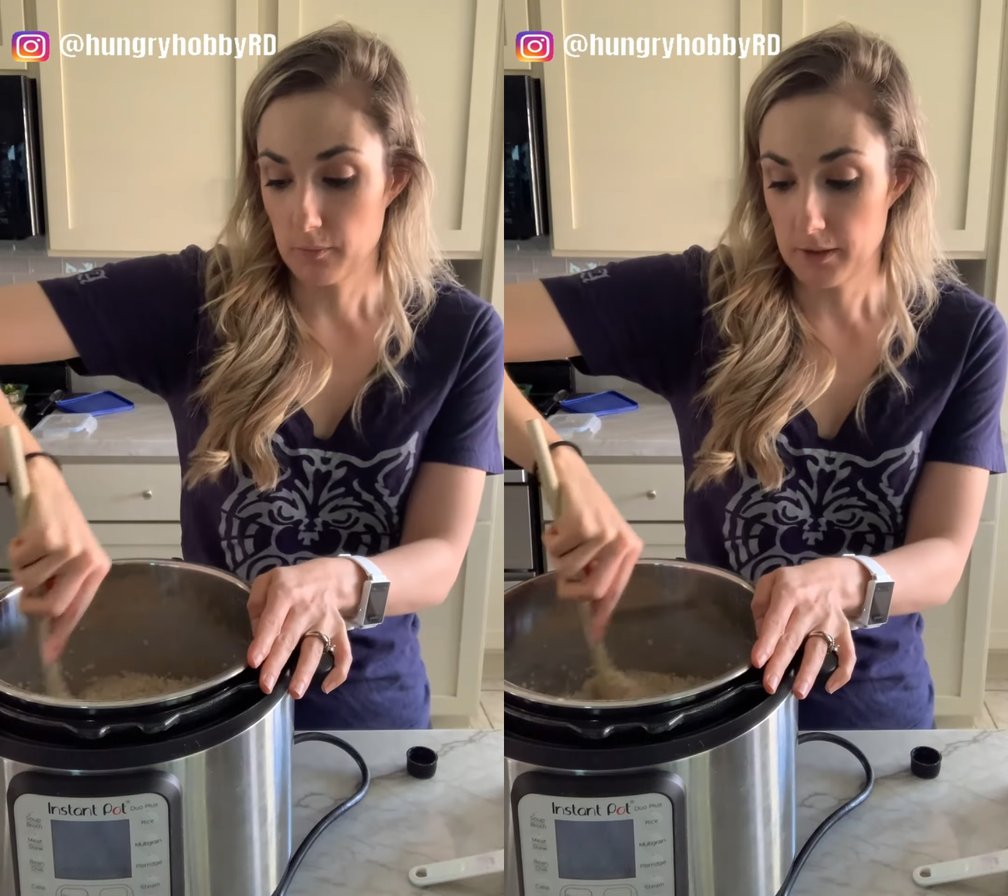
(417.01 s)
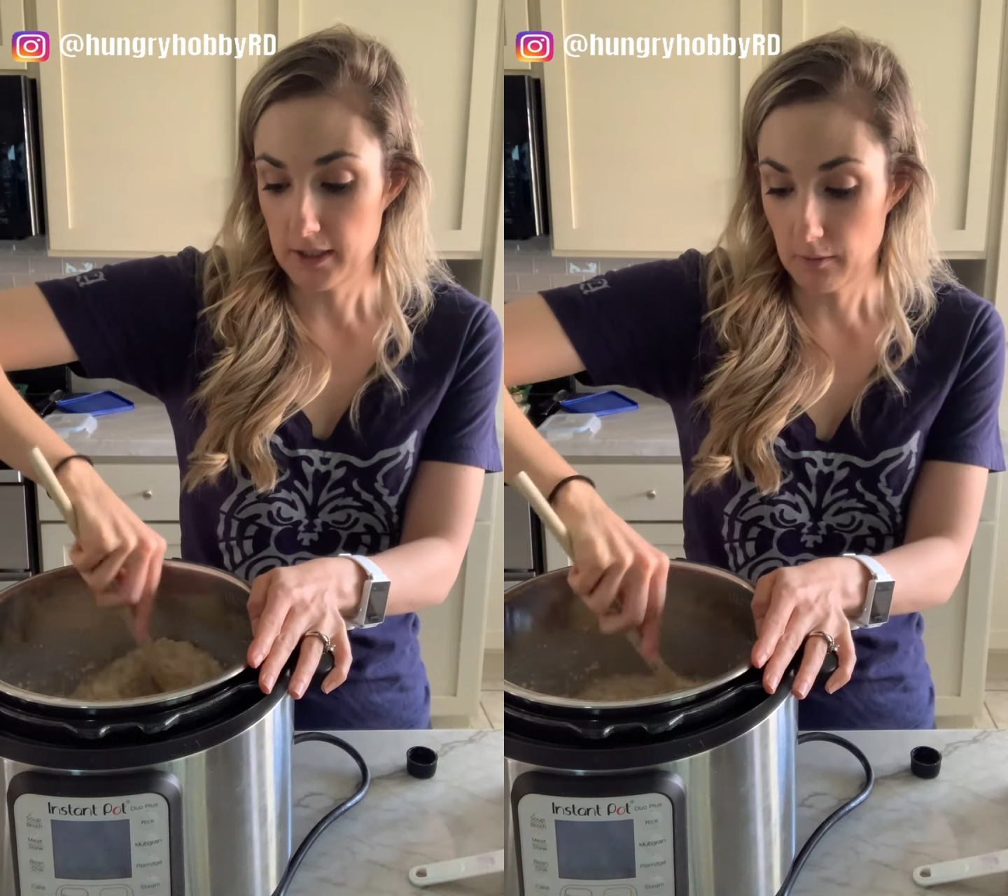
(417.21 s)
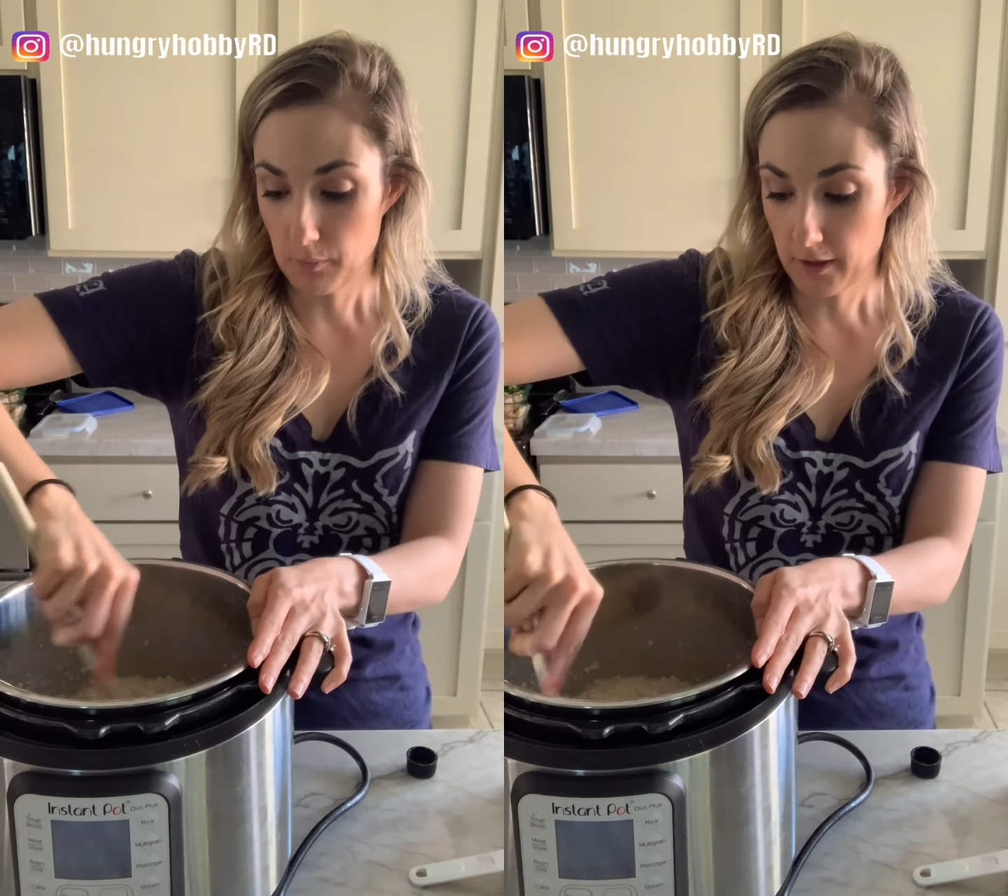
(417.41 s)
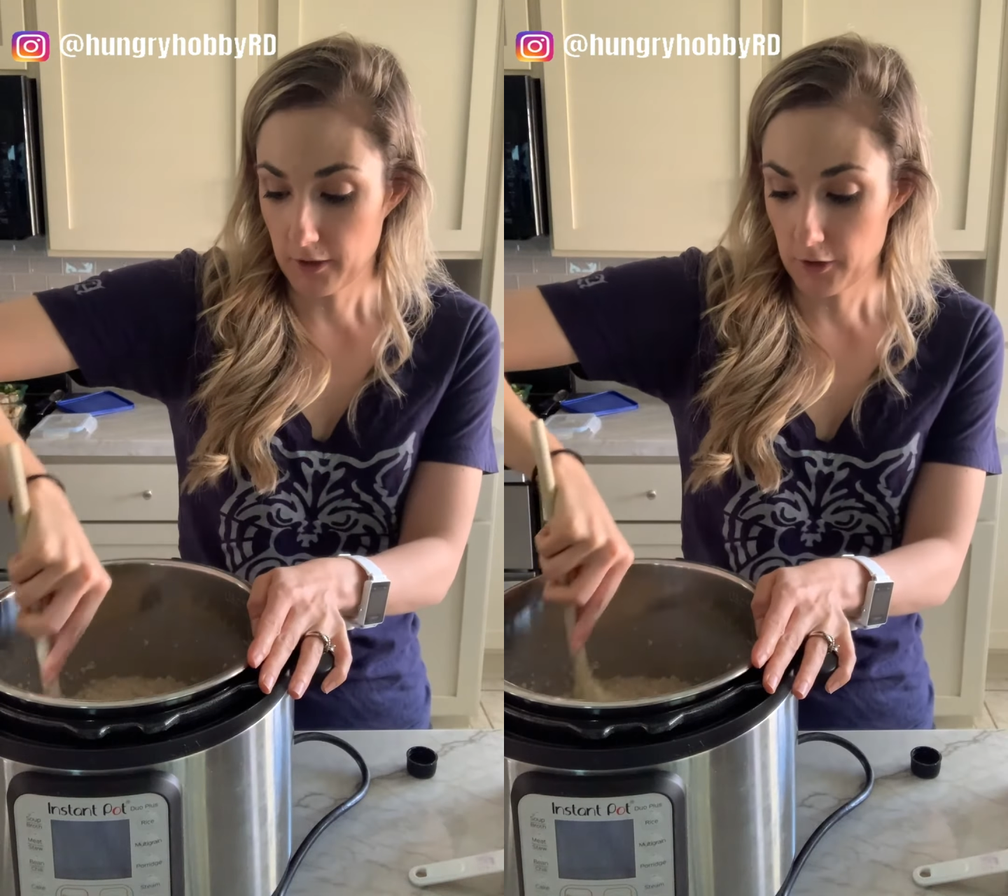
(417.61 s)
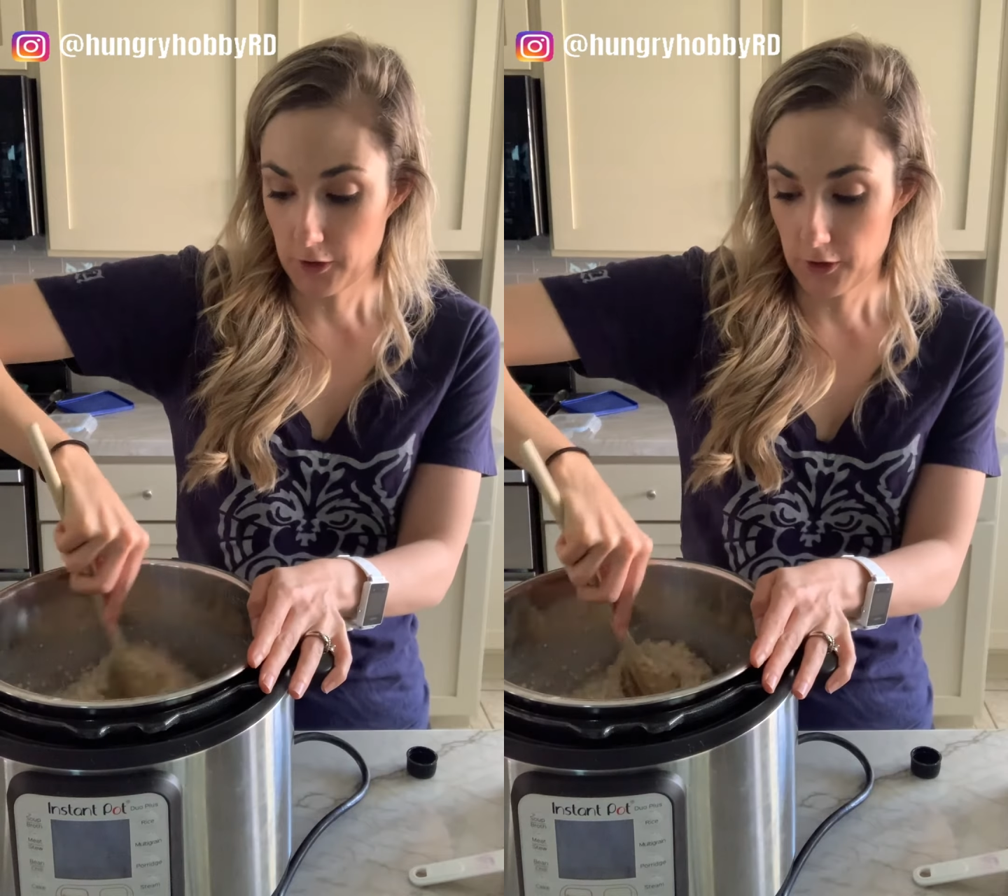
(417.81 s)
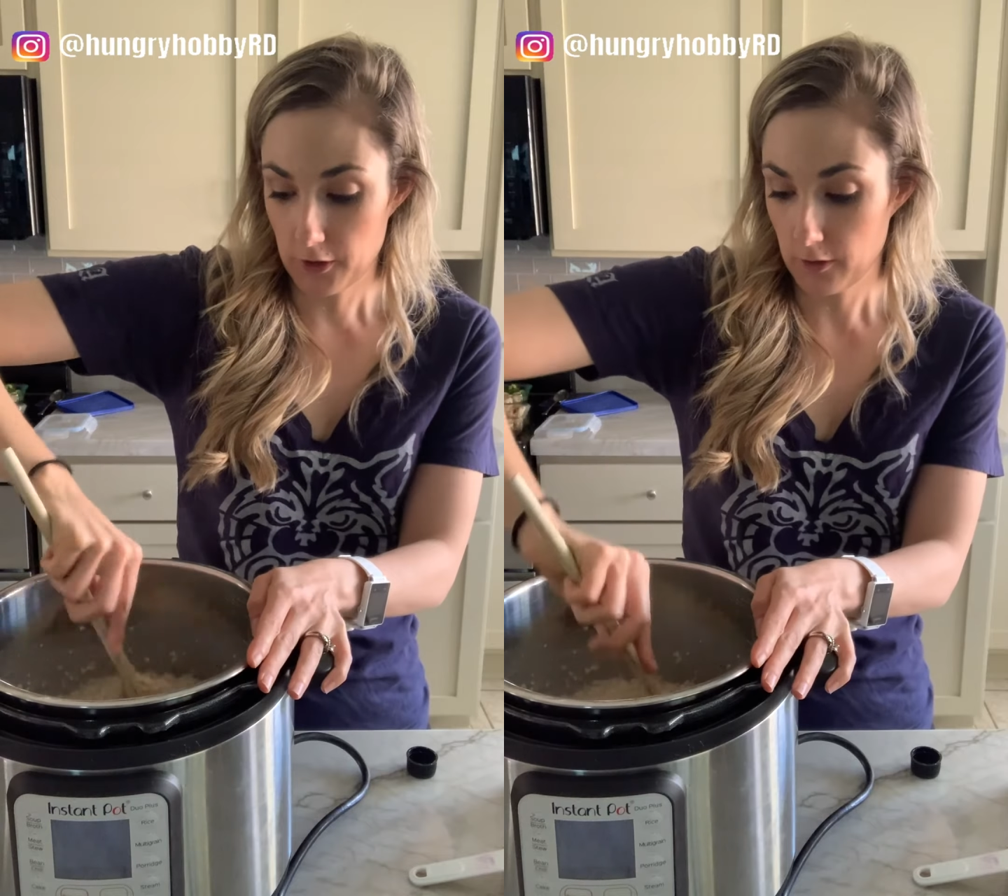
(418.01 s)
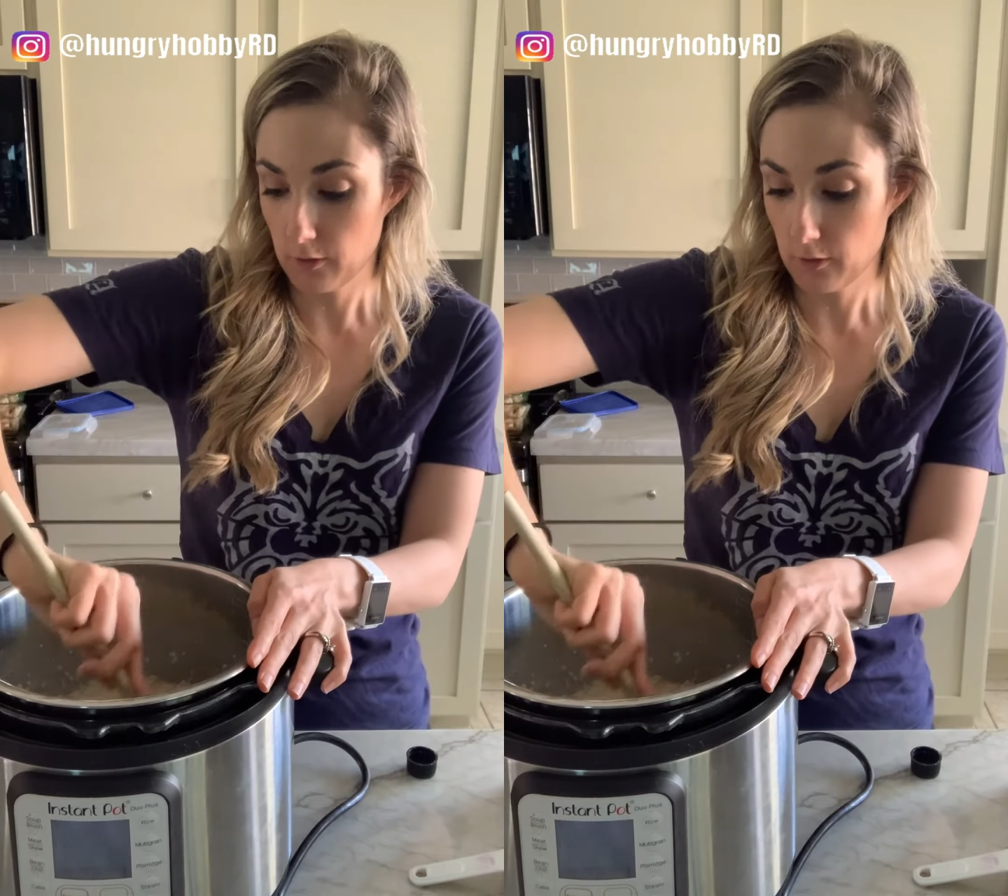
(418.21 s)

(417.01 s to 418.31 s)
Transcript: peanut butter,